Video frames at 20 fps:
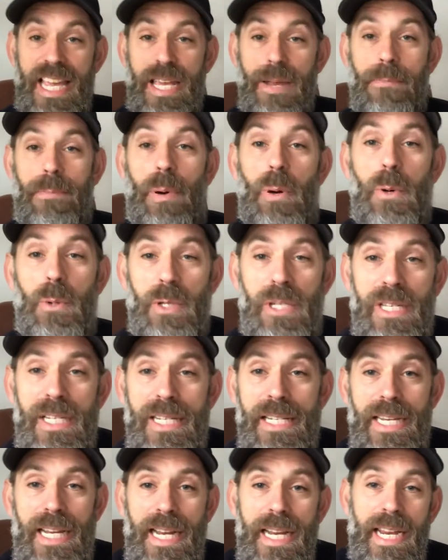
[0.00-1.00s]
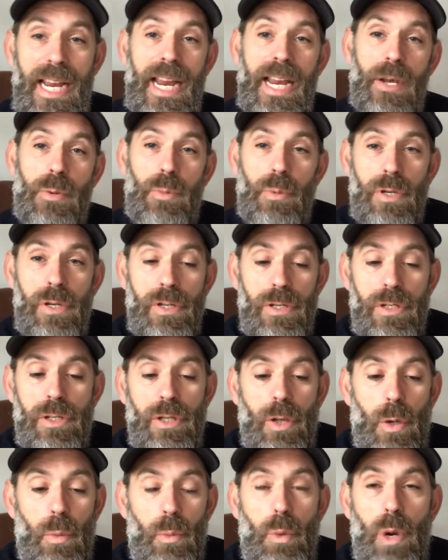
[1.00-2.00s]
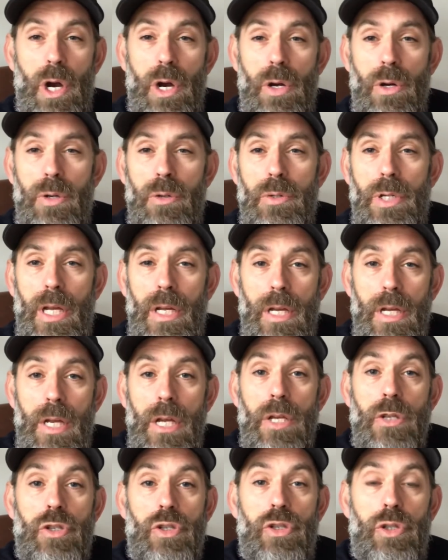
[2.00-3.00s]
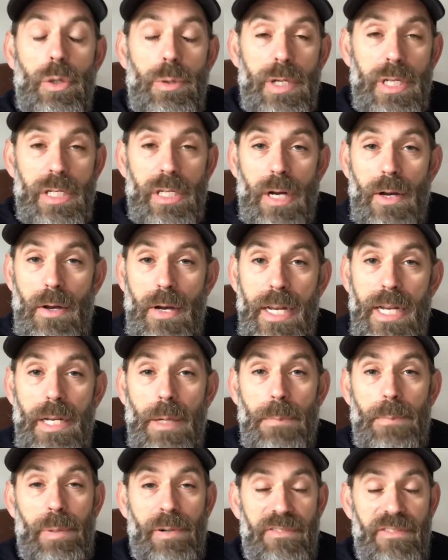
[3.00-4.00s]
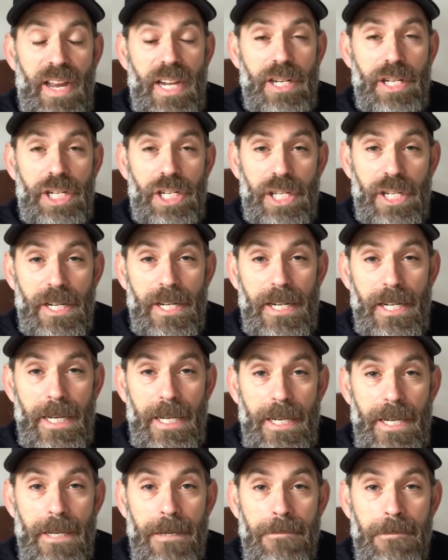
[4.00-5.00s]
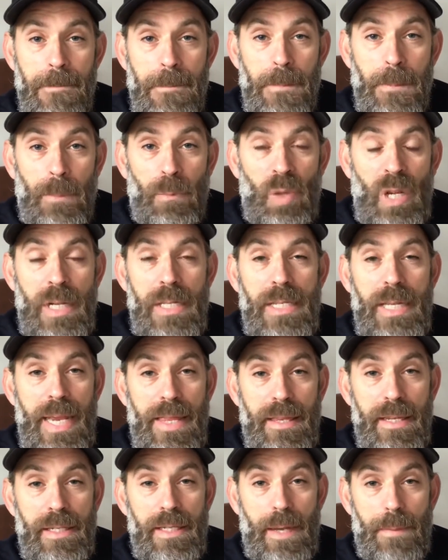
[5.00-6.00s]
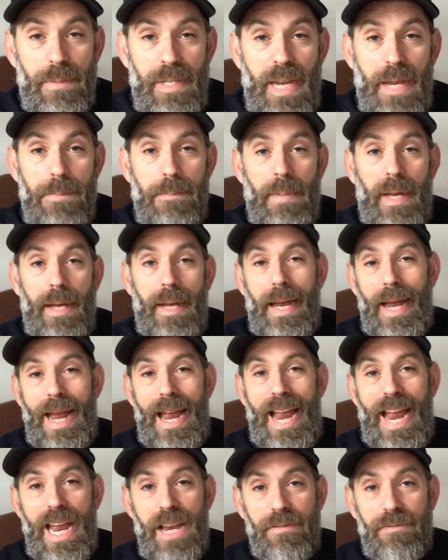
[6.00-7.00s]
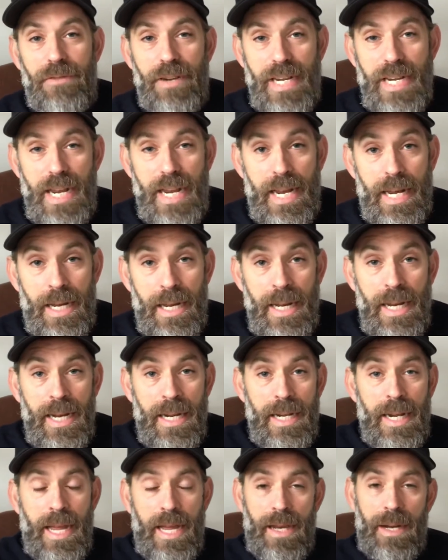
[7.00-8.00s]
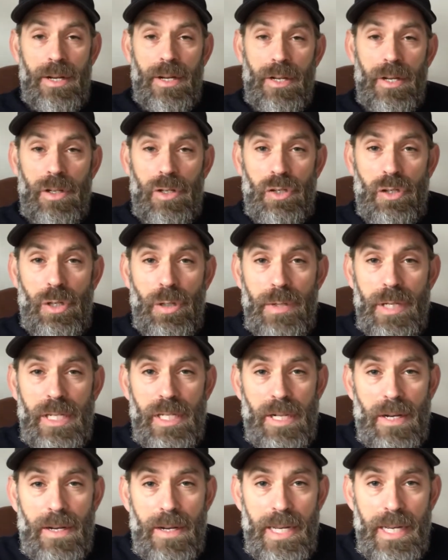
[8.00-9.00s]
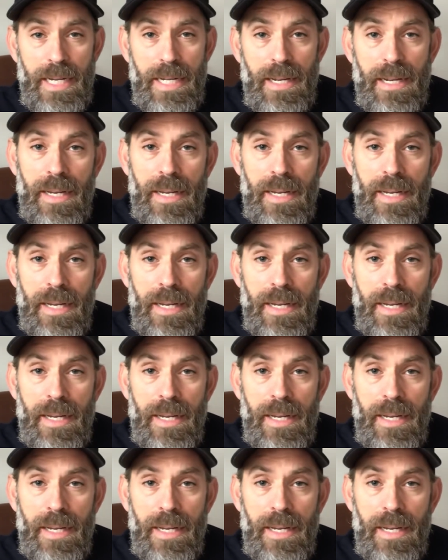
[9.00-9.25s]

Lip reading: important day. It was World Suicide Prevention Day, 10th of September every year. Now, suicide